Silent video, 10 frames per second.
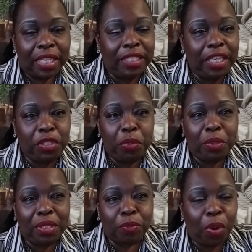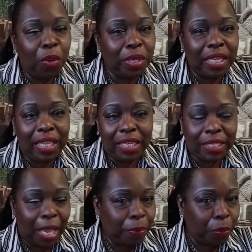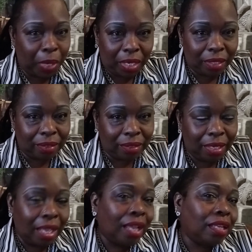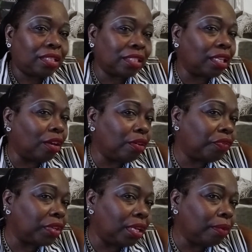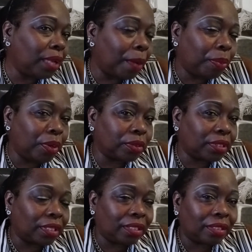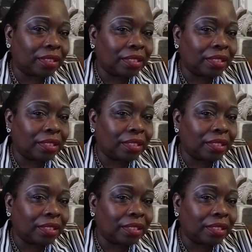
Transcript: did you wrong in any type of way, just learn to forgive that person